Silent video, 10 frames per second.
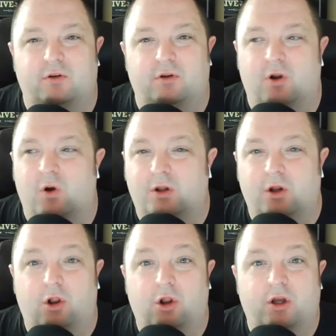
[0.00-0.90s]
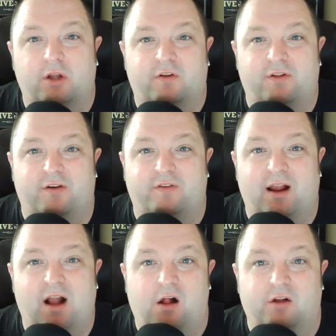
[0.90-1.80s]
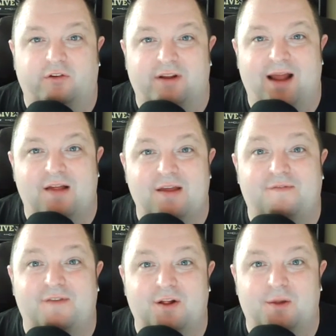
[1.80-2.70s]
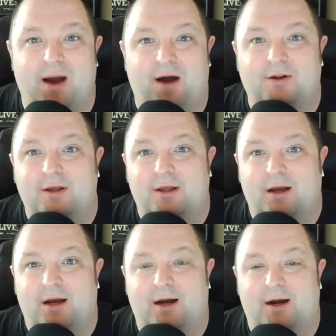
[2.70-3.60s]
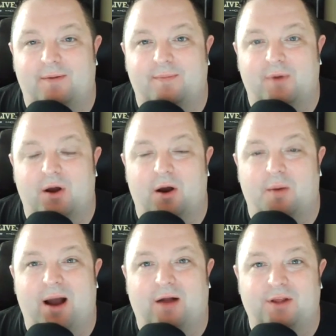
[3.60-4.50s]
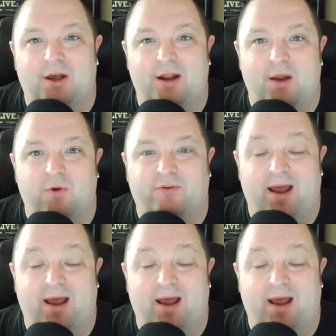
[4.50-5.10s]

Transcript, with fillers: look into their psychology and how they feel about Leon Edwards.